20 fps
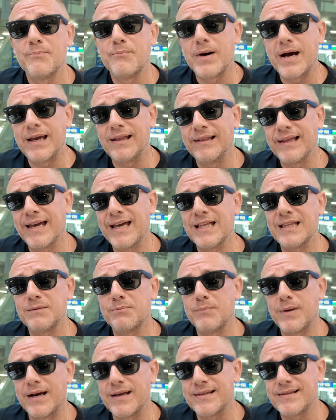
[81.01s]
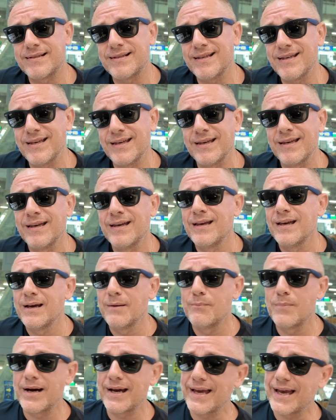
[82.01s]
by land, by sea,
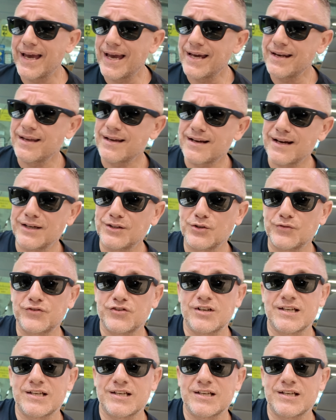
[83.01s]
by any kind of